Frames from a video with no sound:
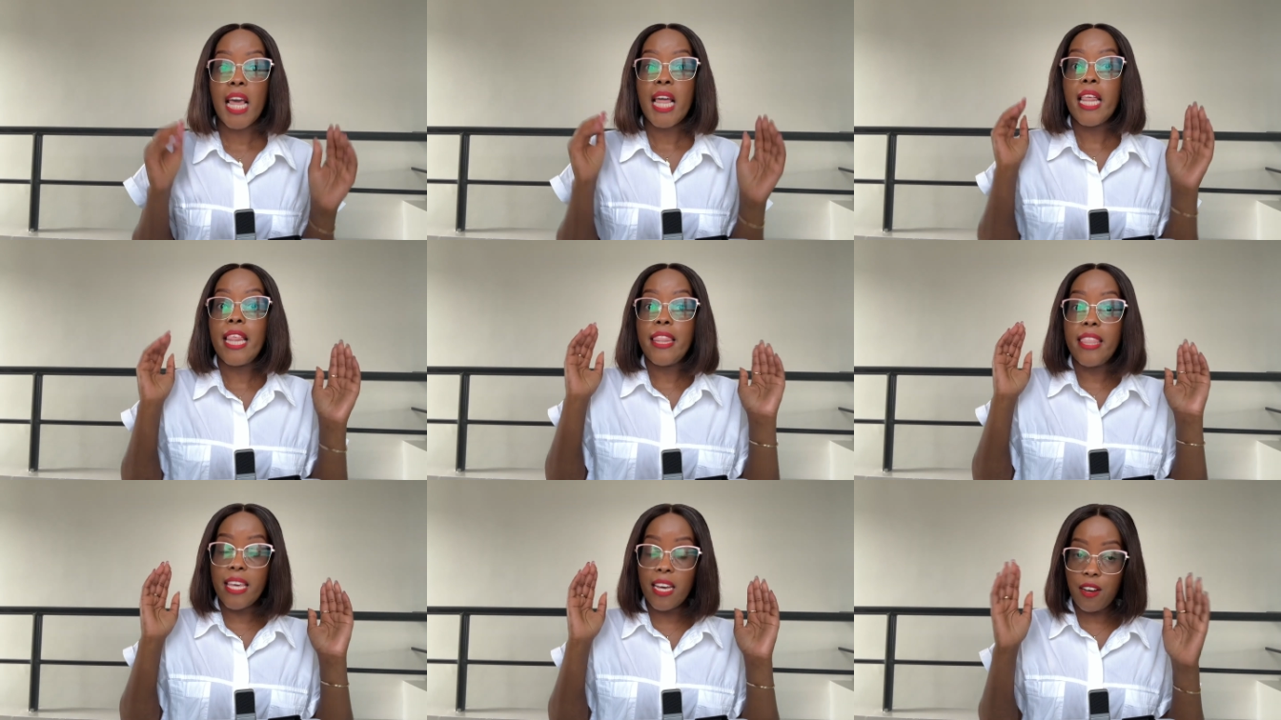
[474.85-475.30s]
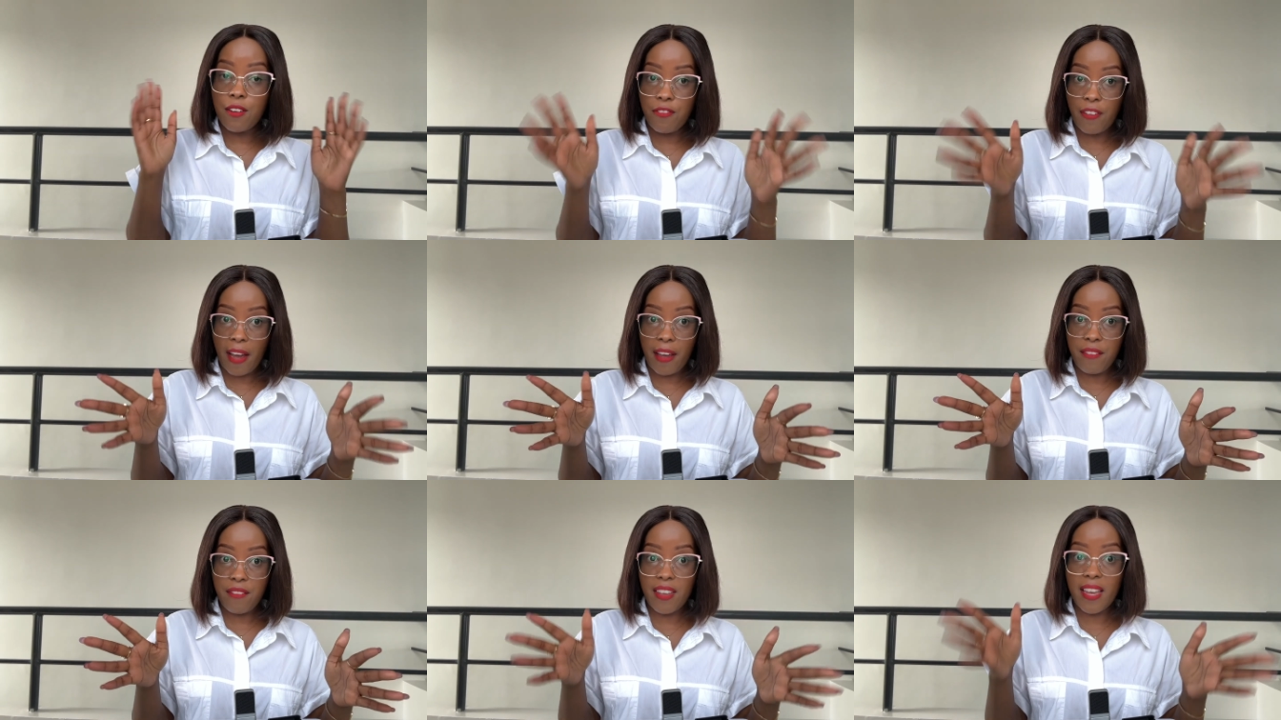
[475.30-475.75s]
Think
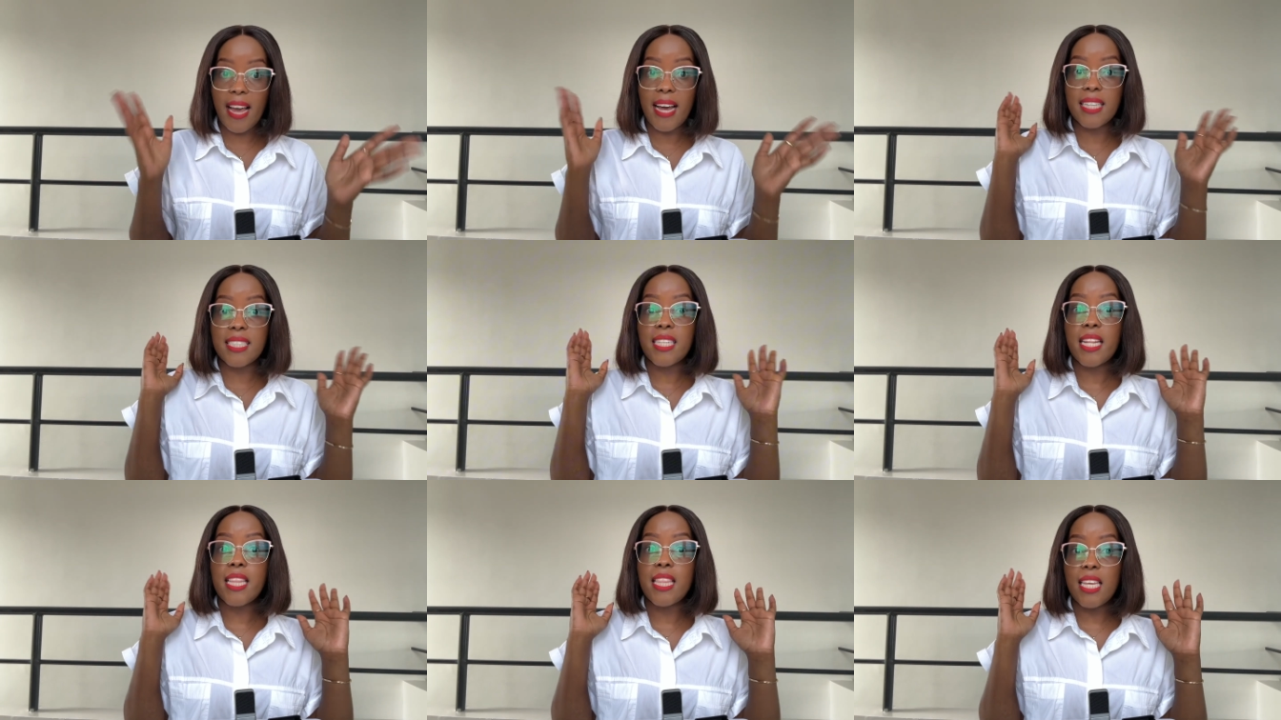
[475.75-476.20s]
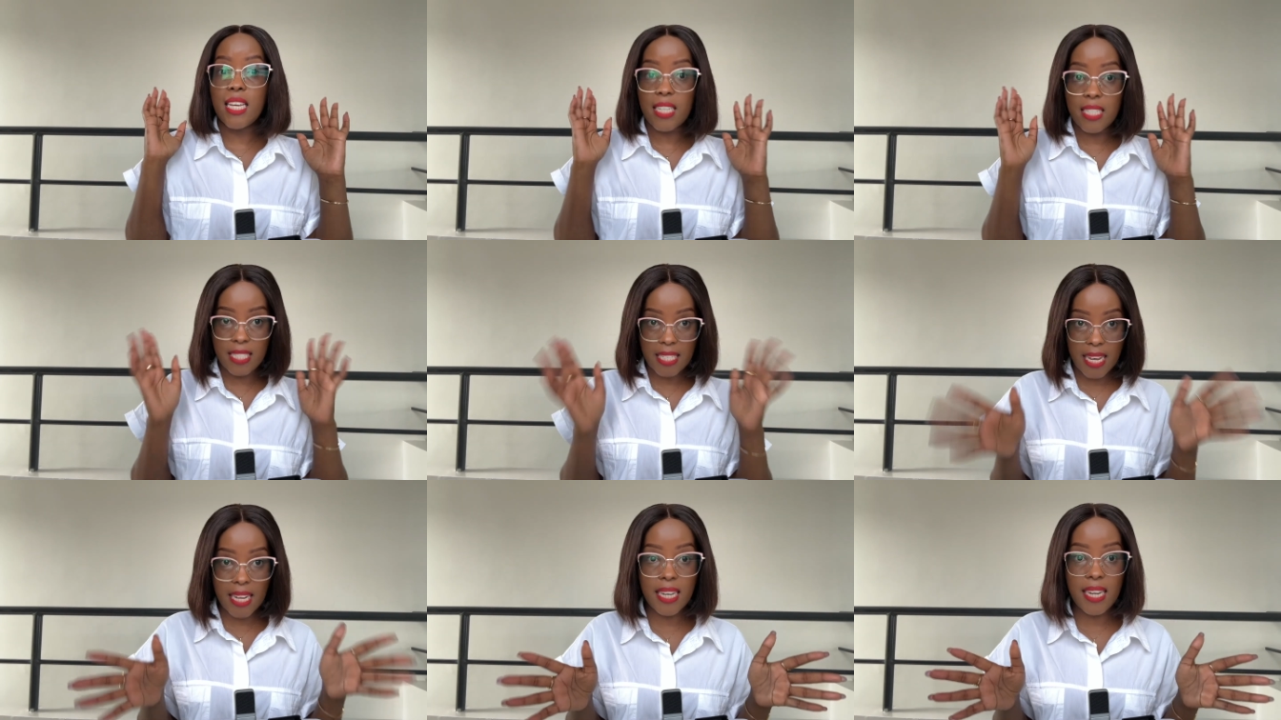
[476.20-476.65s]
5 years, think
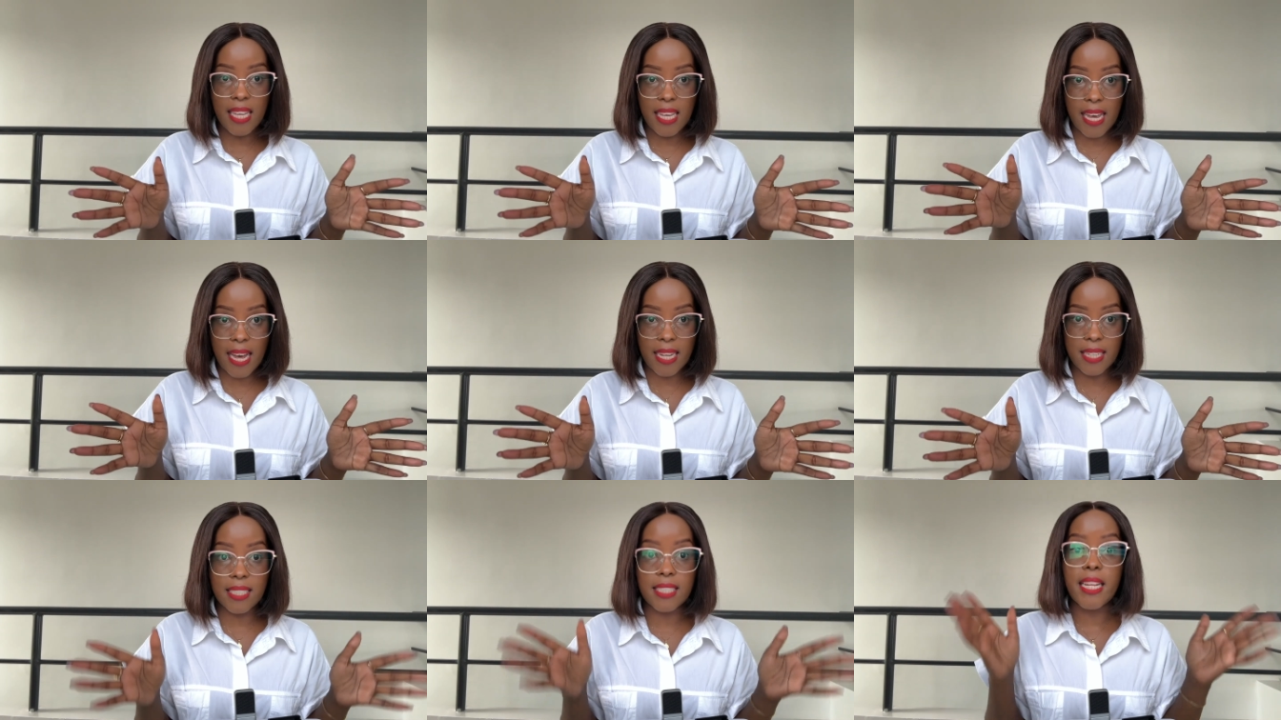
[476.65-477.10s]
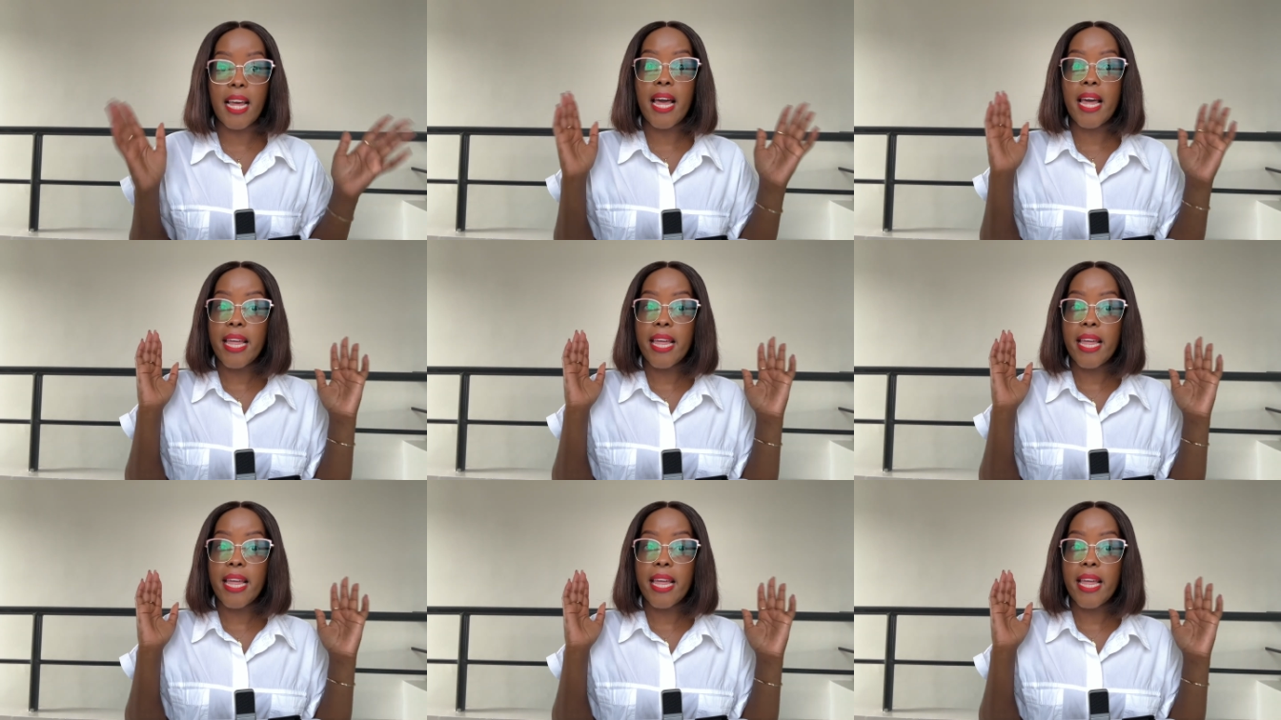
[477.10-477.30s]
10 years,